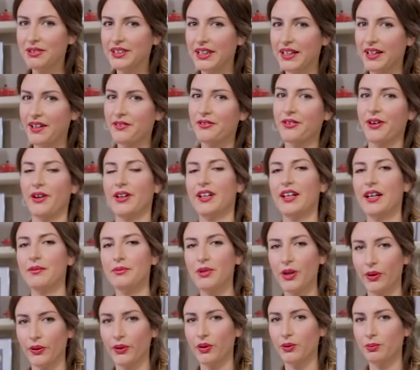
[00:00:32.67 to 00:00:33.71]
Let's start
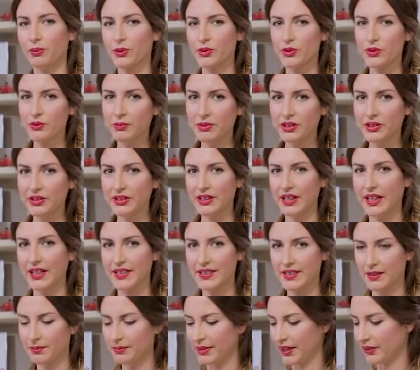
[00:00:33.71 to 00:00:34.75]
with the shortcrust.
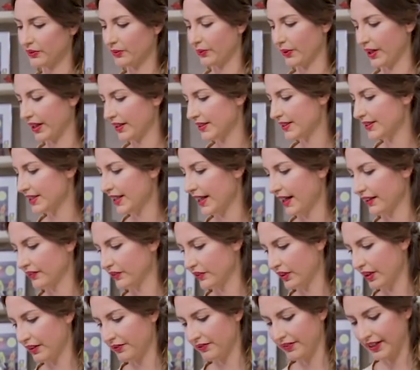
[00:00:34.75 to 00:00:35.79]
I'll take care of the
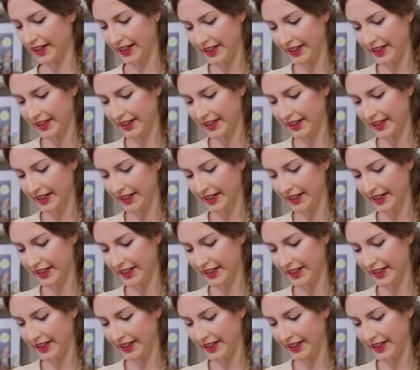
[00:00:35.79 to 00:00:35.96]
sanding